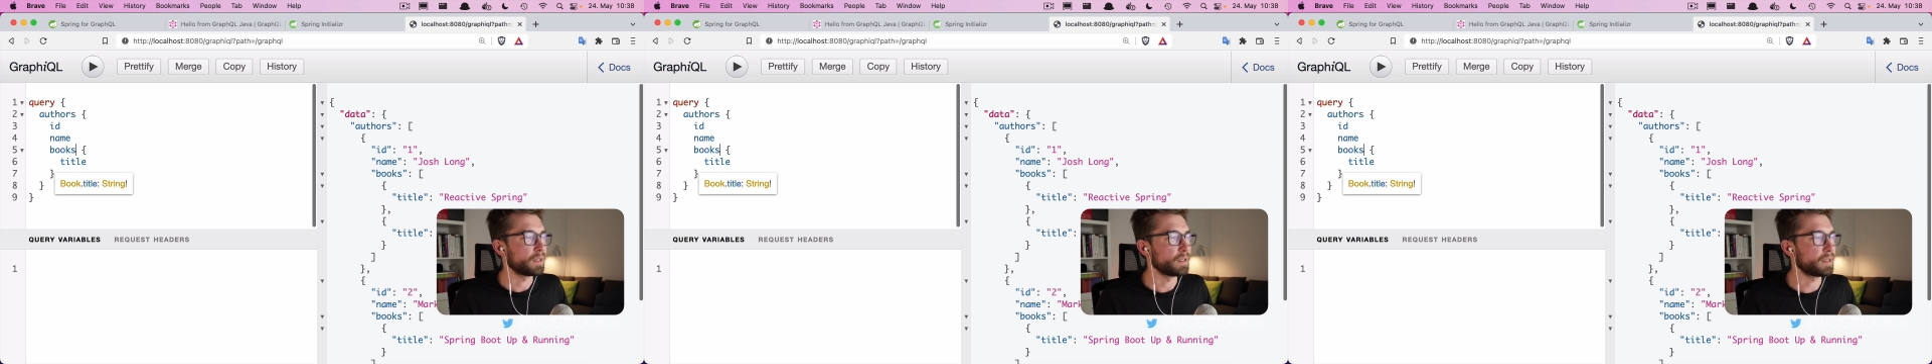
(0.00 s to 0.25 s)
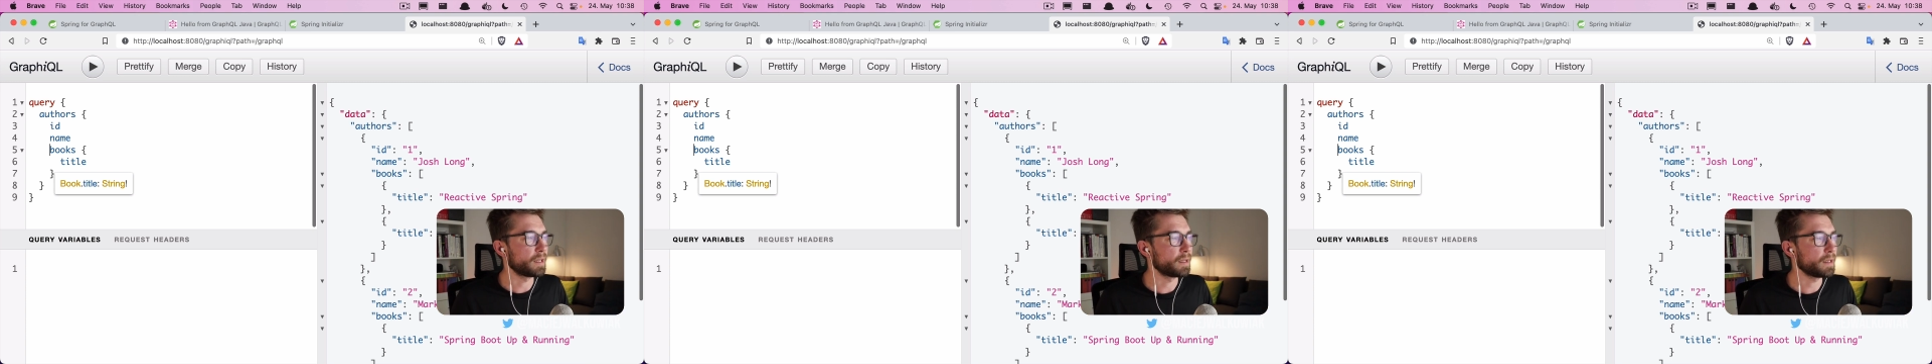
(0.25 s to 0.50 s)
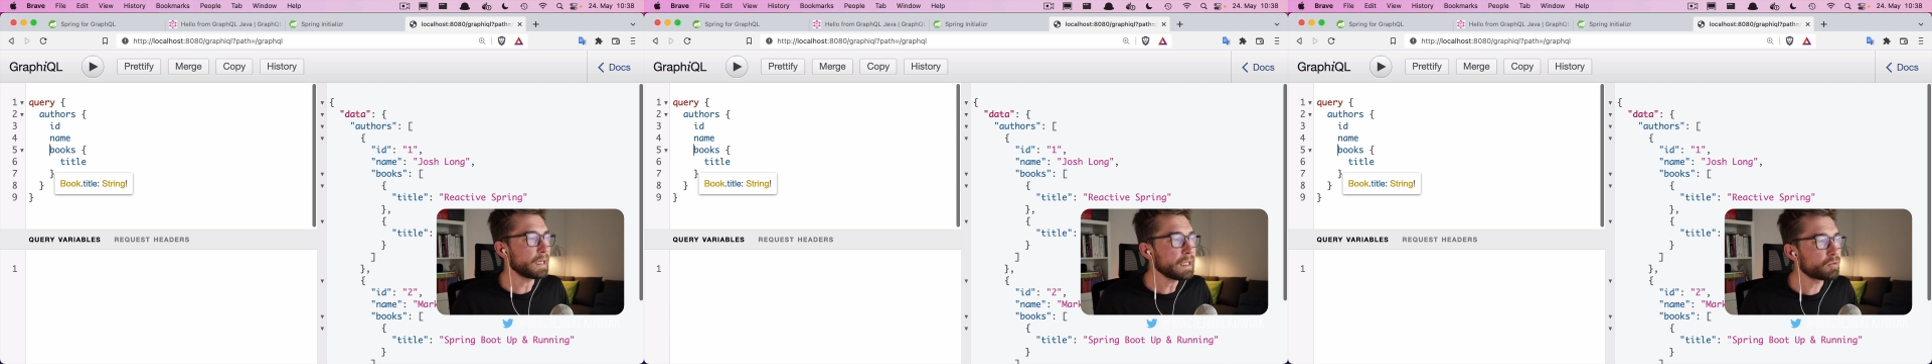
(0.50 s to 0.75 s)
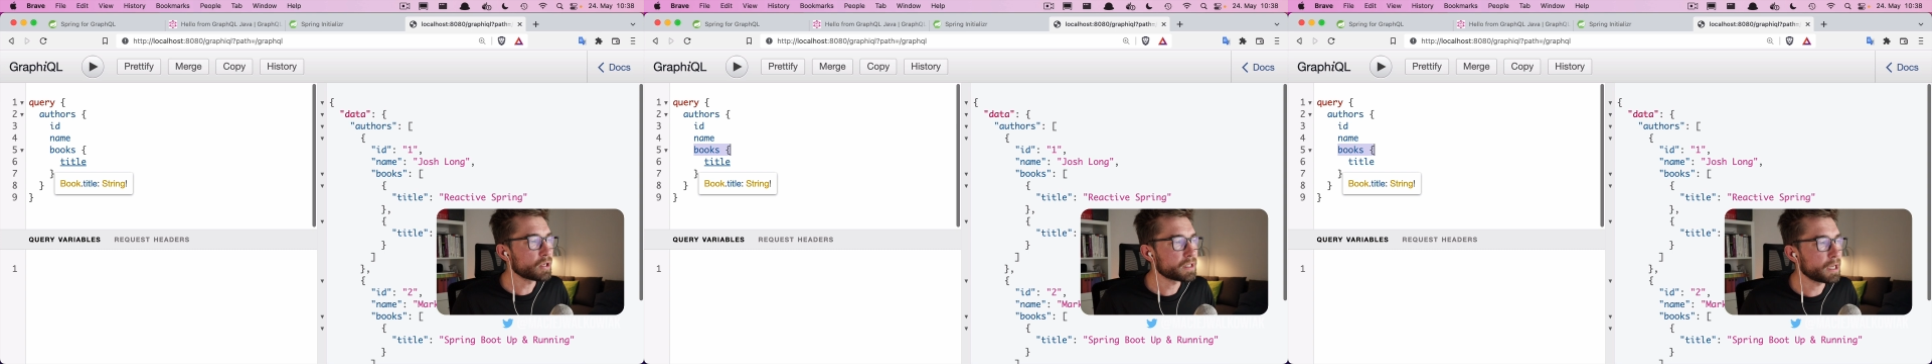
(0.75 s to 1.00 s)
The
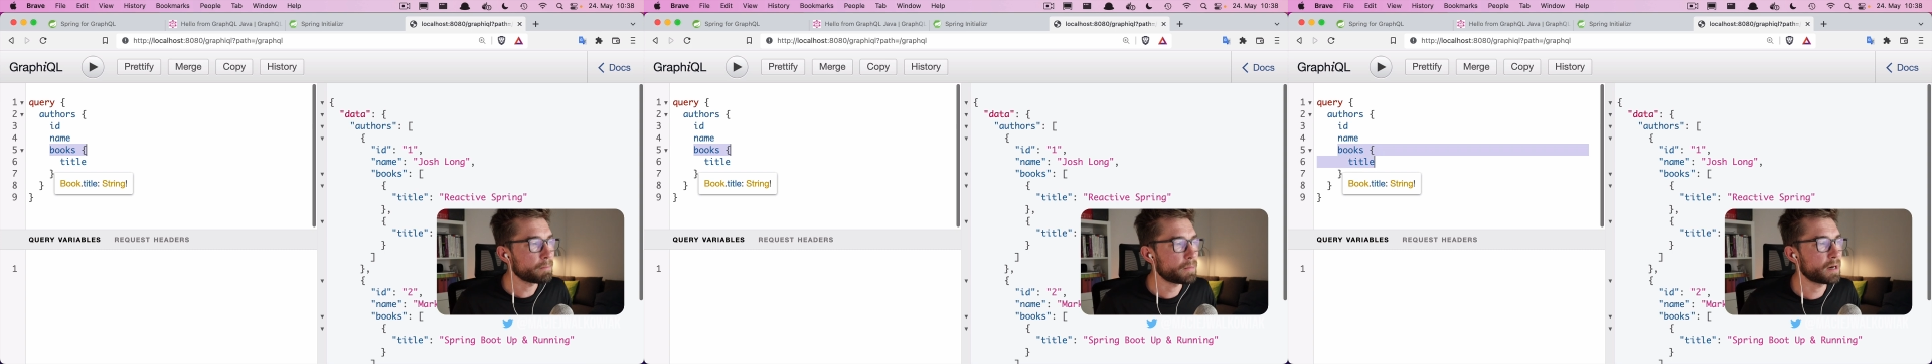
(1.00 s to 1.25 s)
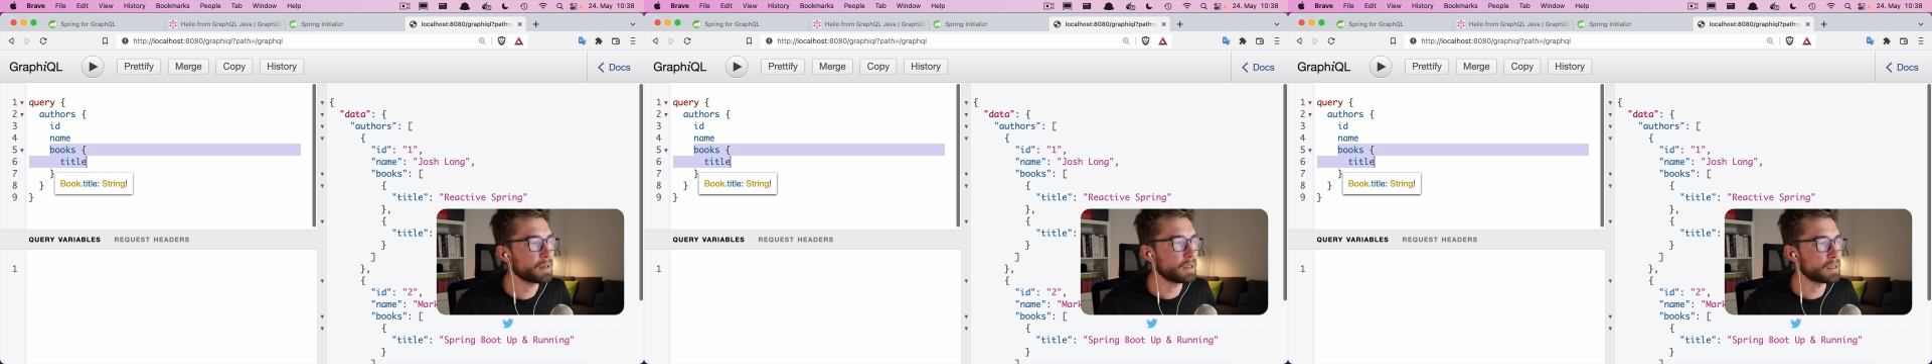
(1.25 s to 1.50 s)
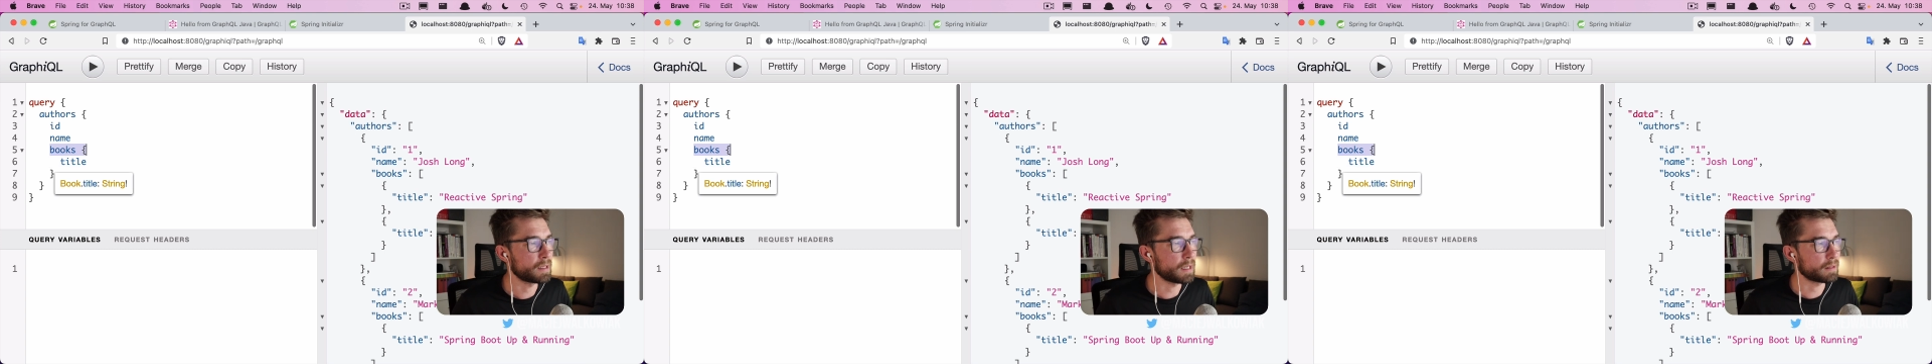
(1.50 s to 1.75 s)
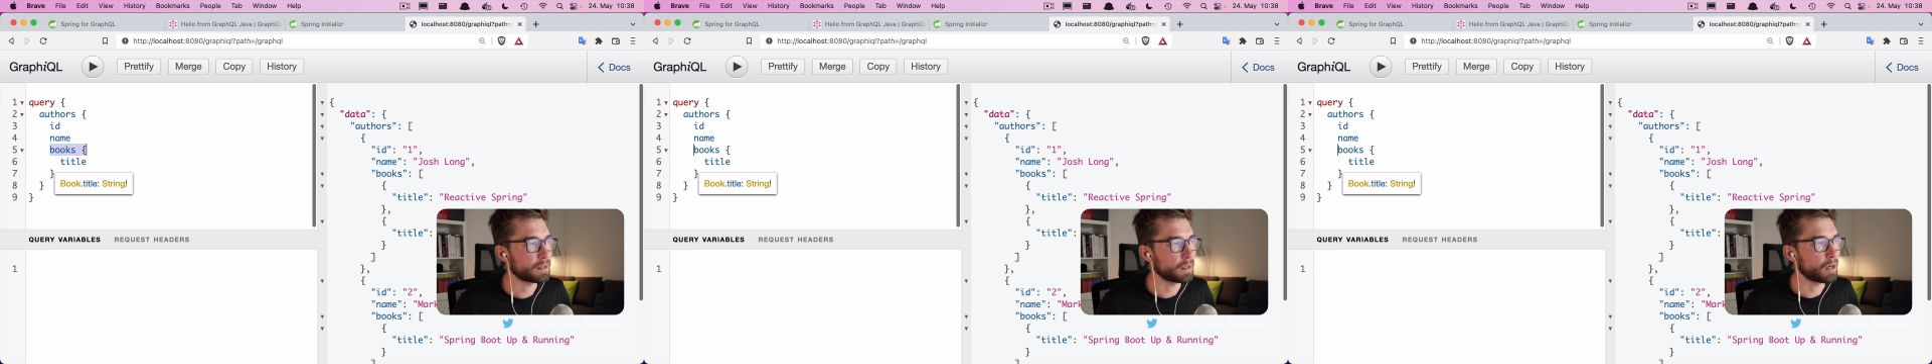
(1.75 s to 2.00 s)
interesting part is
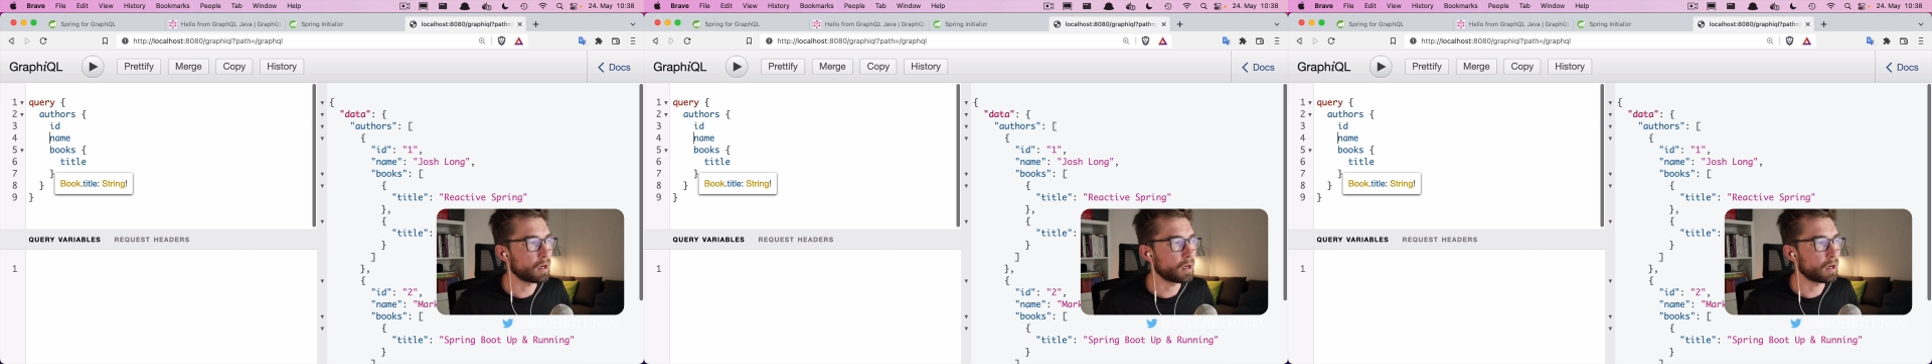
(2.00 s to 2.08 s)
that